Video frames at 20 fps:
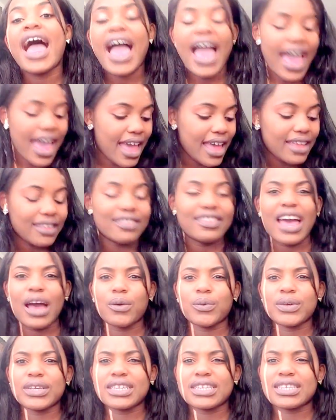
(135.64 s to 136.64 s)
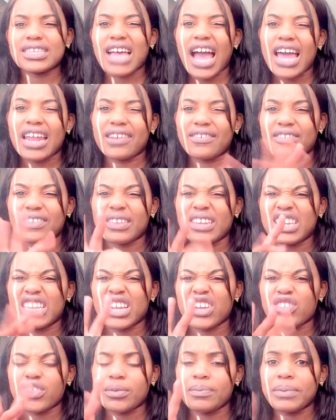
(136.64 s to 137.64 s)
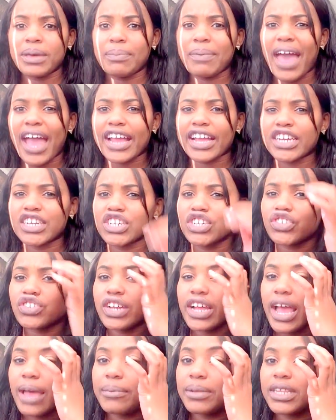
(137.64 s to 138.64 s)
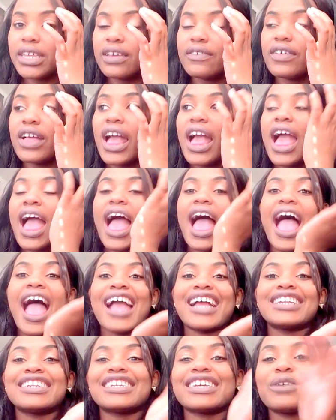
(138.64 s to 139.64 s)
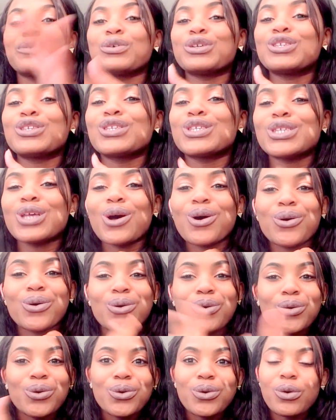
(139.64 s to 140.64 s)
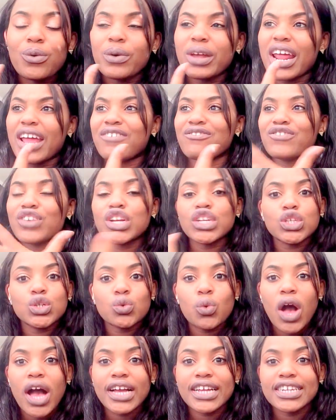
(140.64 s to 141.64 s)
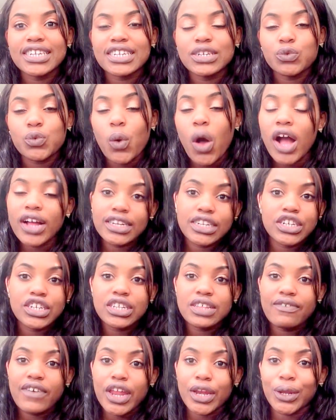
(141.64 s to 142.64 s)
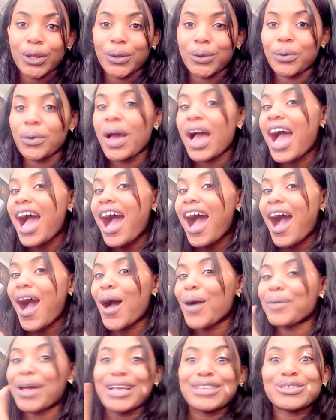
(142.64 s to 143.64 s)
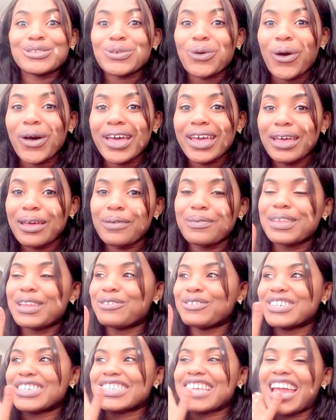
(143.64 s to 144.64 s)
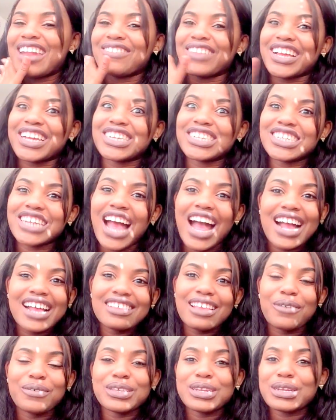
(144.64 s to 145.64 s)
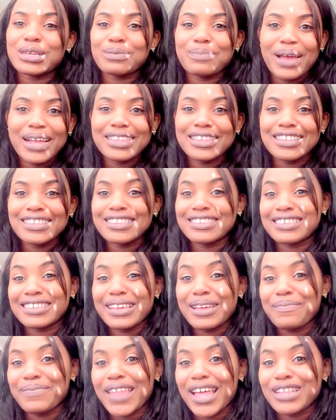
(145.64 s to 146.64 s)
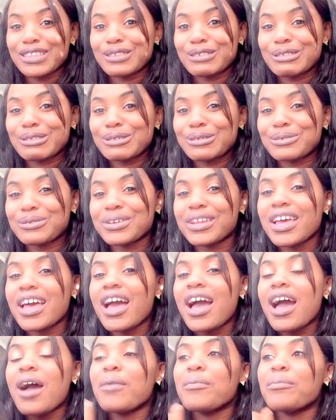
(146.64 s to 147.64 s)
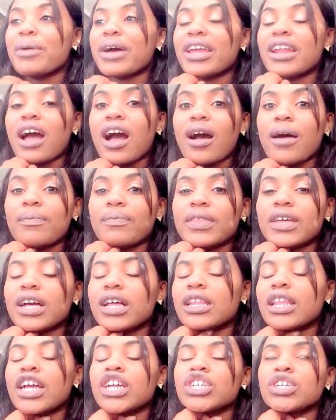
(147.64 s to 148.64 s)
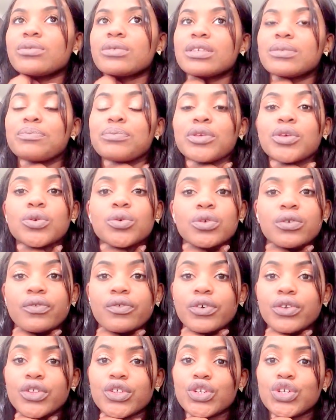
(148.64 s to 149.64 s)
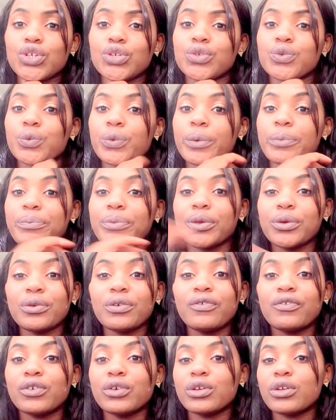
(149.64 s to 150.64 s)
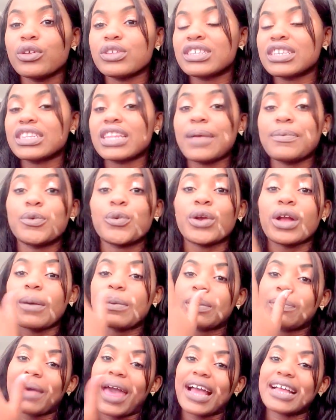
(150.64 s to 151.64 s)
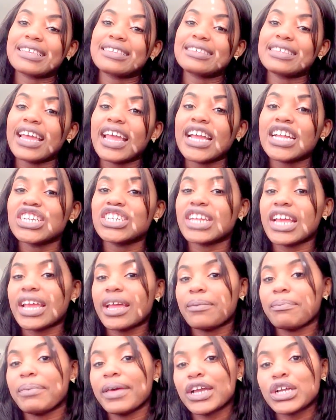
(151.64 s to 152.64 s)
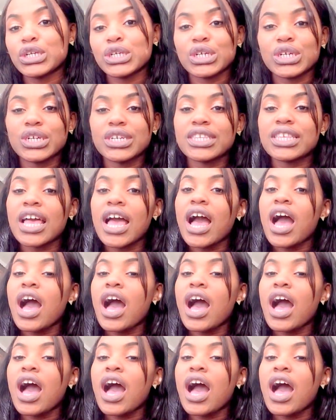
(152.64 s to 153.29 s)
And that was kind of near the meatpacking district, I believe. And it was so cool. When I first walked into the venue, I saw him, and it was just kind of like a shock because I wasn't expecting to see him that soon. But the collection was beautiful. The shoes were beautiful. Celebs were coming backstage, taking pictures.